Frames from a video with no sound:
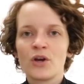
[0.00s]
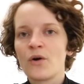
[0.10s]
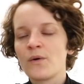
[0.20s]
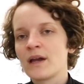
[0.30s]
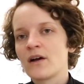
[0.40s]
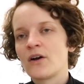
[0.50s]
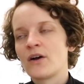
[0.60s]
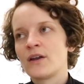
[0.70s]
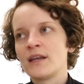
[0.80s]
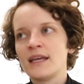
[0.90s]
going
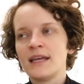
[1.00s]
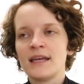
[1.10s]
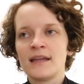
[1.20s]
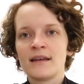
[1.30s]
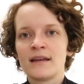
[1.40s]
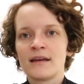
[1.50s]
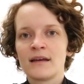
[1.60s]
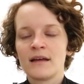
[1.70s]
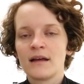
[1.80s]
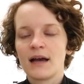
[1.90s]
on in
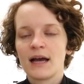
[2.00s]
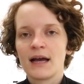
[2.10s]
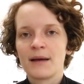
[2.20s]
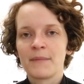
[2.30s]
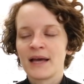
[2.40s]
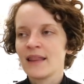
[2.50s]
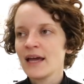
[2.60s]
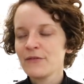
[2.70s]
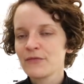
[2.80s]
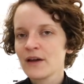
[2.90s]
my
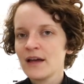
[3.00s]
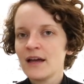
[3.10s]
life.